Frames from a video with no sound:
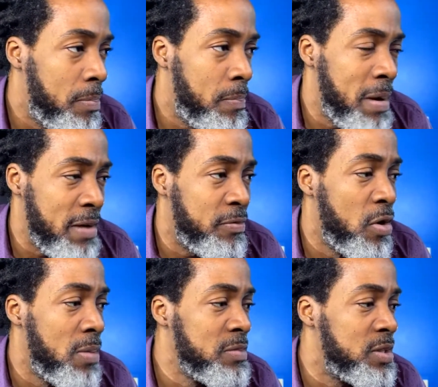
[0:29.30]

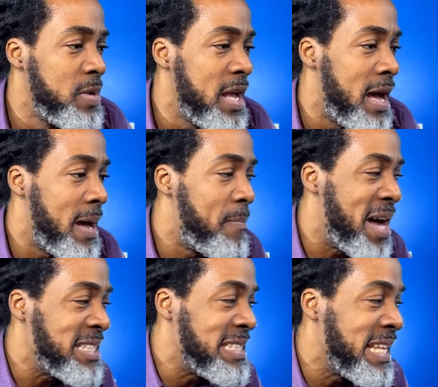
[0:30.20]
platforms. We are
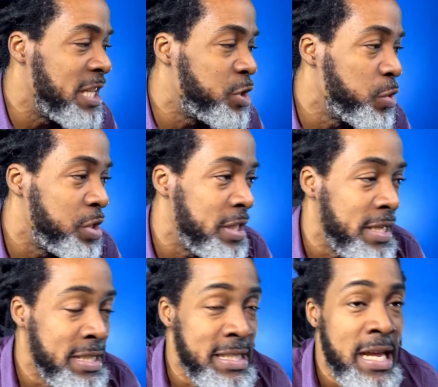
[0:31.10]
Batson
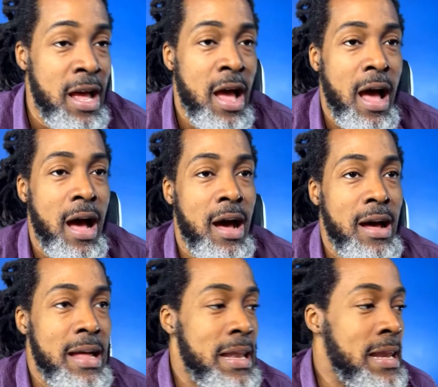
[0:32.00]
Associates
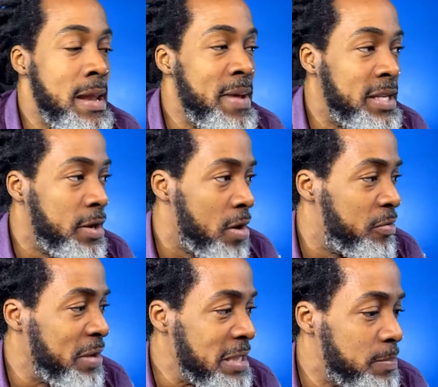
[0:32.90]
Limited on
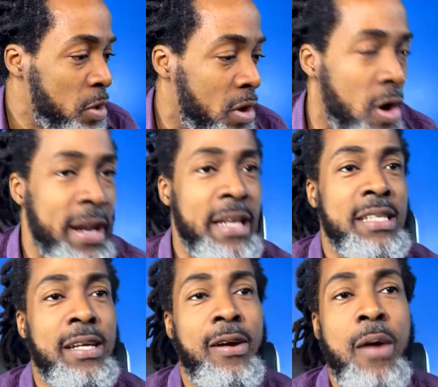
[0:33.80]
Facebook. On
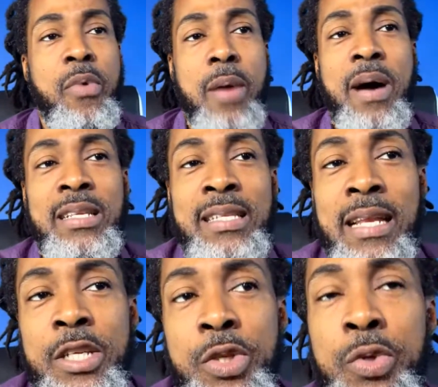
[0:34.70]
Instagram, we are Batson
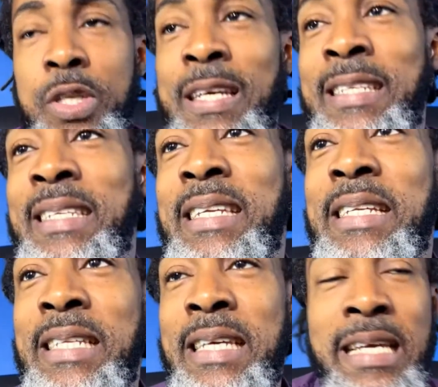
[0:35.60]
Associates
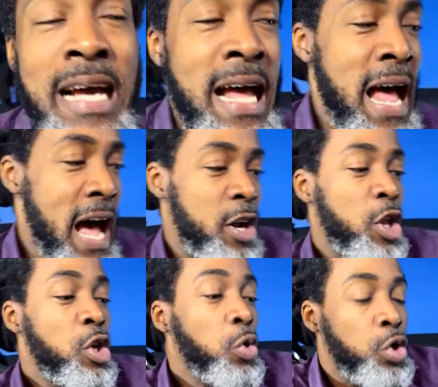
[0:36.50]
TT. And on
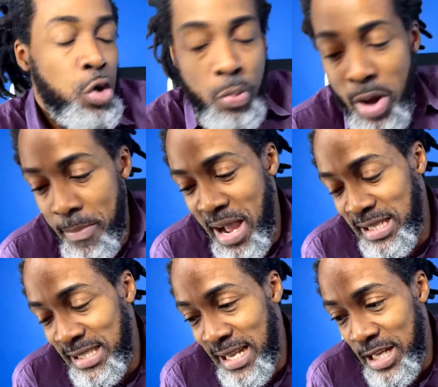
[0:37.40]
YouTube, we are
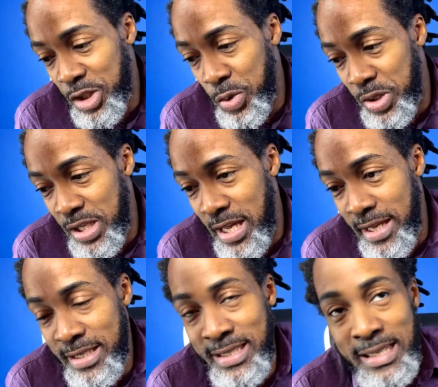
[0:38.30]
Batson
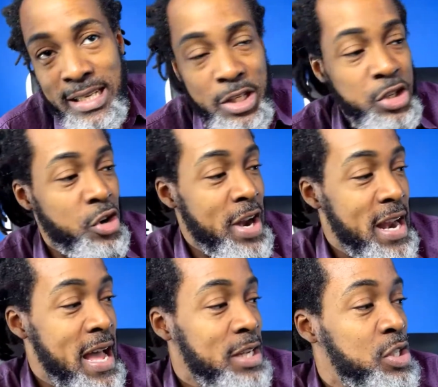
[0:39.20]
Associates
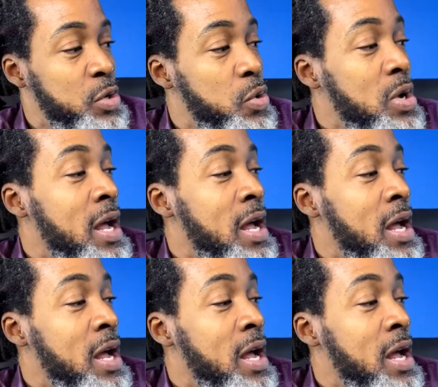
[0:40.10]
Trinidad. So